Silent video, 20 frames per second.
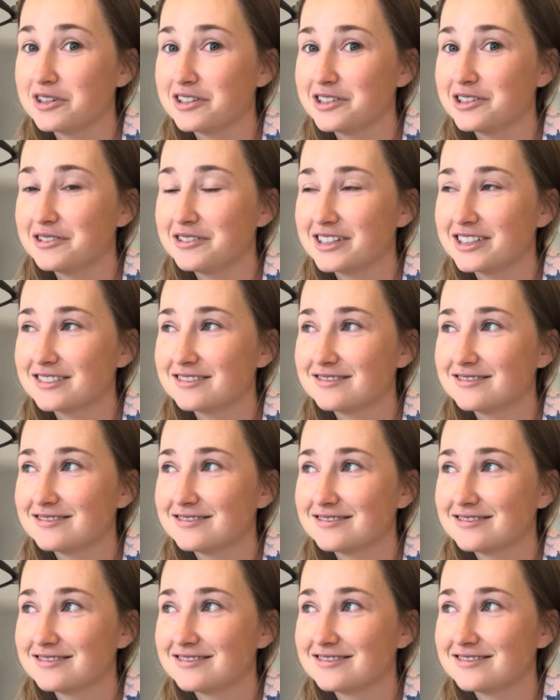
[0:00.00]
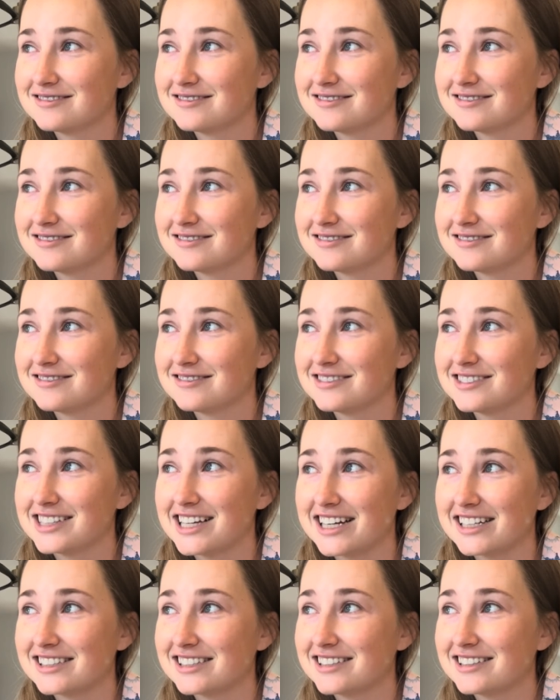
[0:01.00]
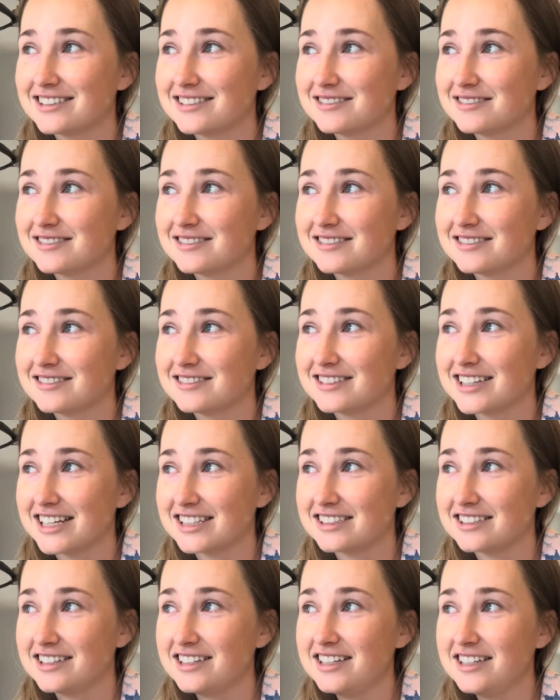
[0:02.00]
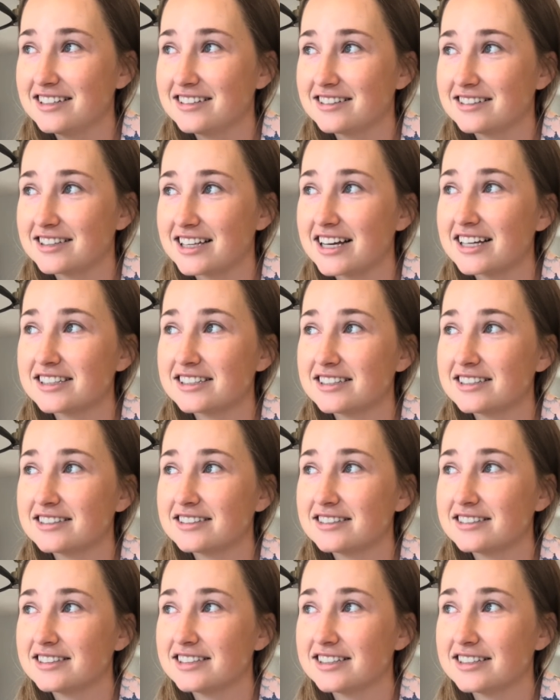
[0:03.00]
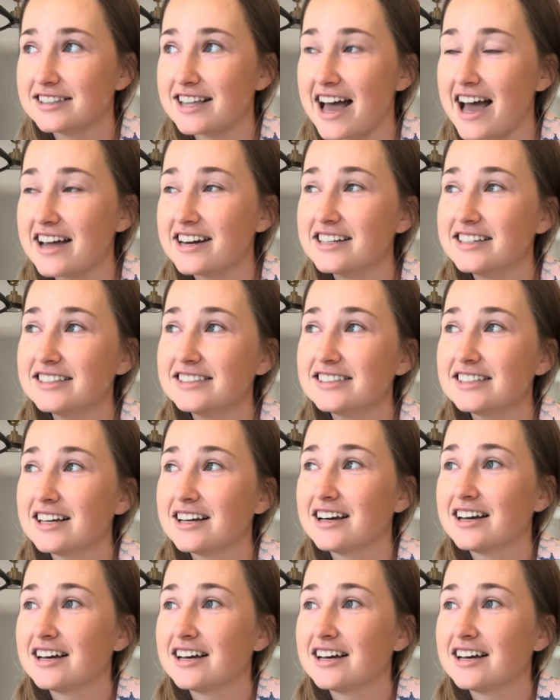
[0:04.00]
doing. That's it. That is